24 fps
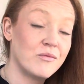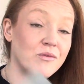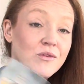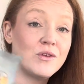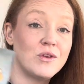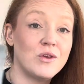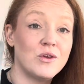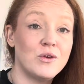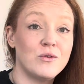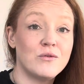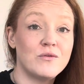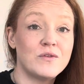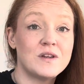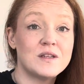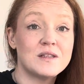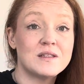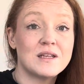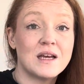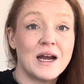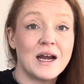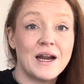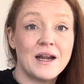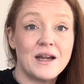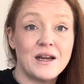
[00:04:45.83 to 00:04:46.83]
You've
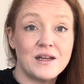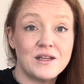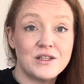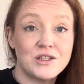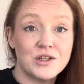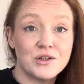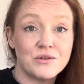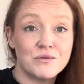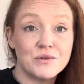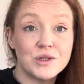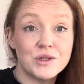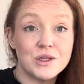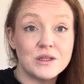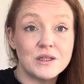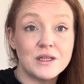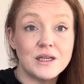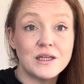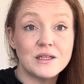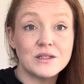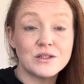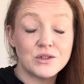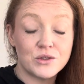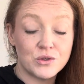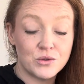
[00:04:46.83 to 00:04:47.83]
decided to
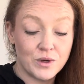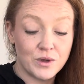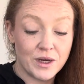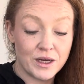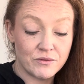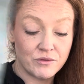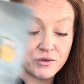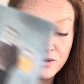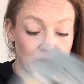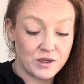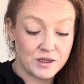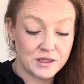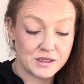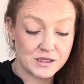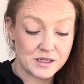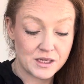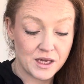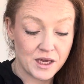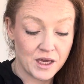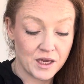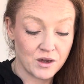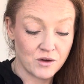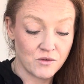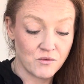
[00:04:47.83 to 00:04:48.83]
release whoever this
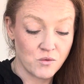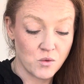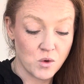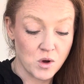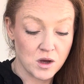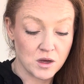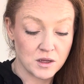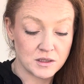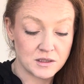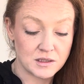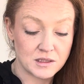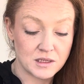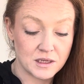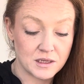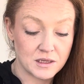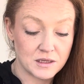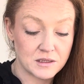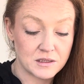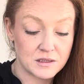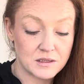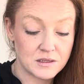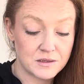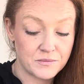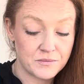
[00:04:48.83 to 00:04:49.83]
King of Wands
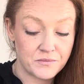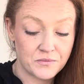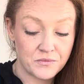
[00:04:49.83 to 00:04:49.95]
is.